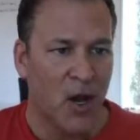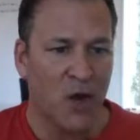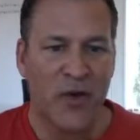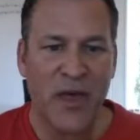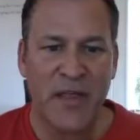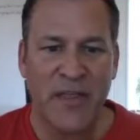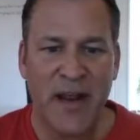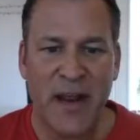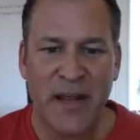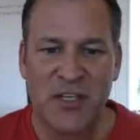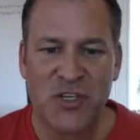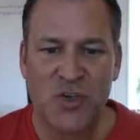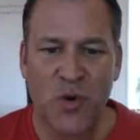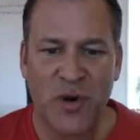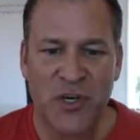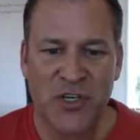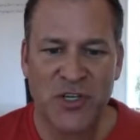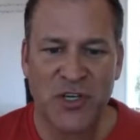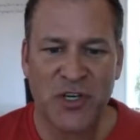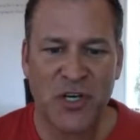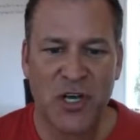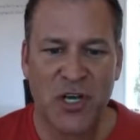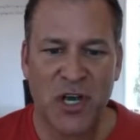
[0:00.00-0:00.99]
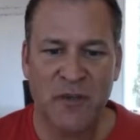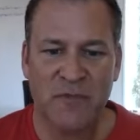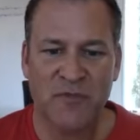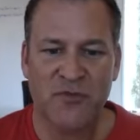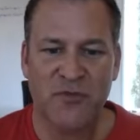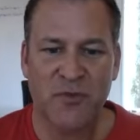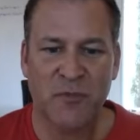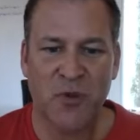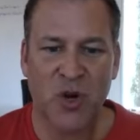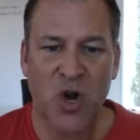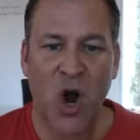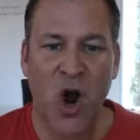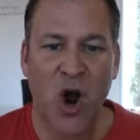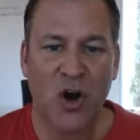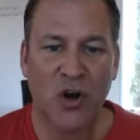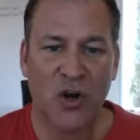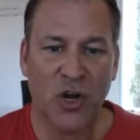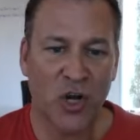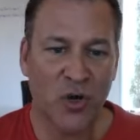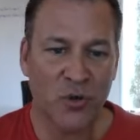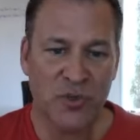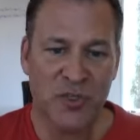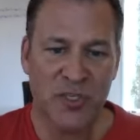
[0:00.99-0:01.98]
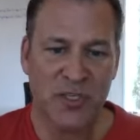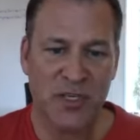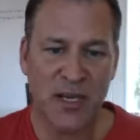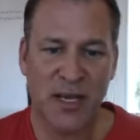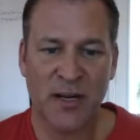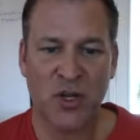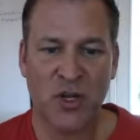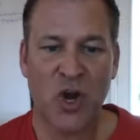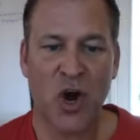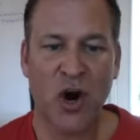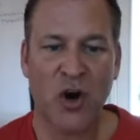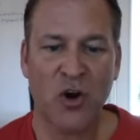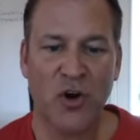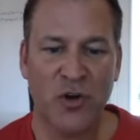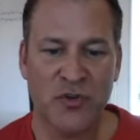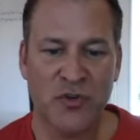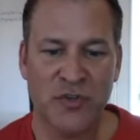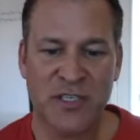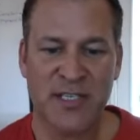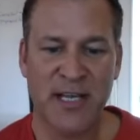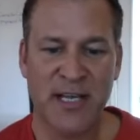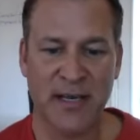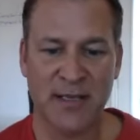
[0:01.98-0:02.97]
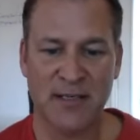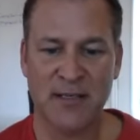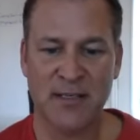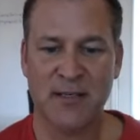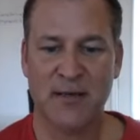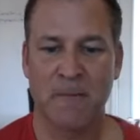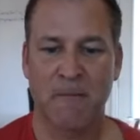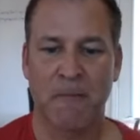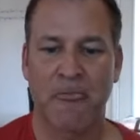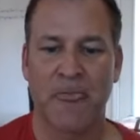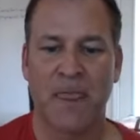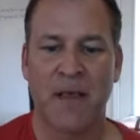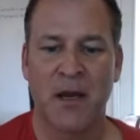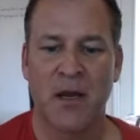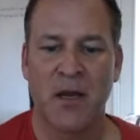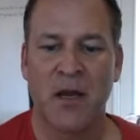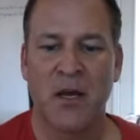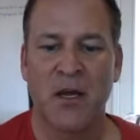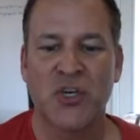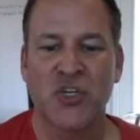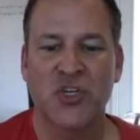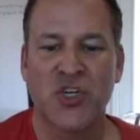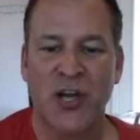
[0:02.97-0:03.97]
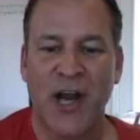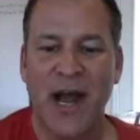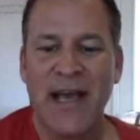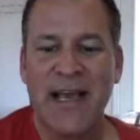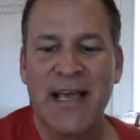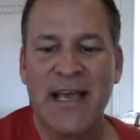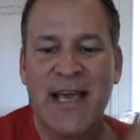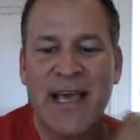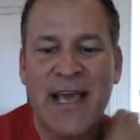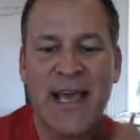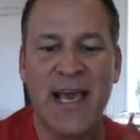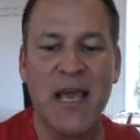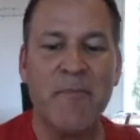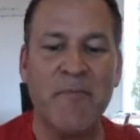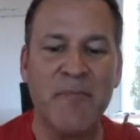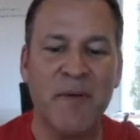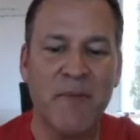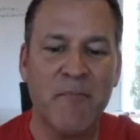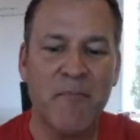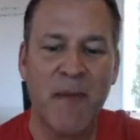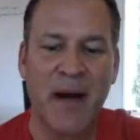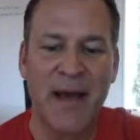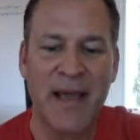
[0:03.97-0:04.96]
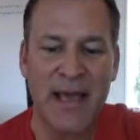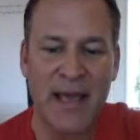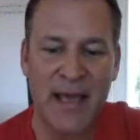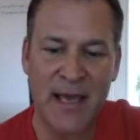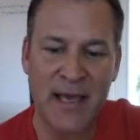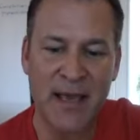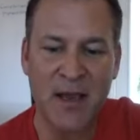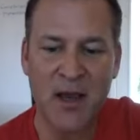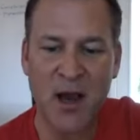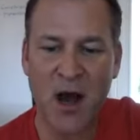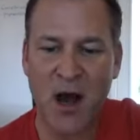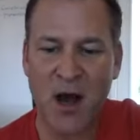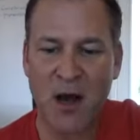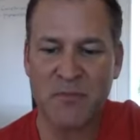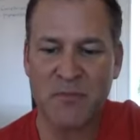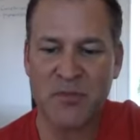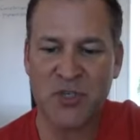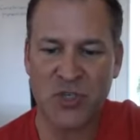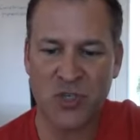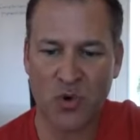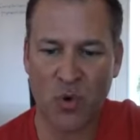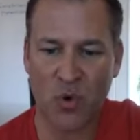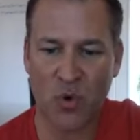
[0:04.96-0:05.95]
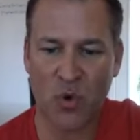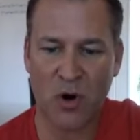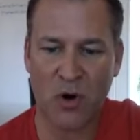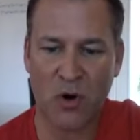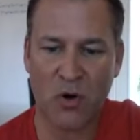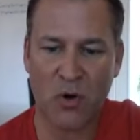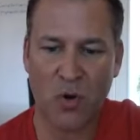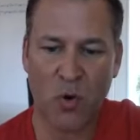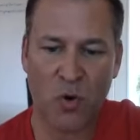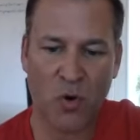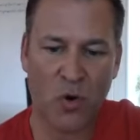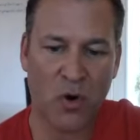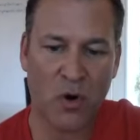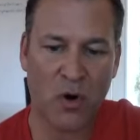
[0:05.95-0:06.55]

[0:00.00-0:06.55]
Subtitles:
Okay, the next question comes from Carlos, and Carlos says, should I keep my e-com store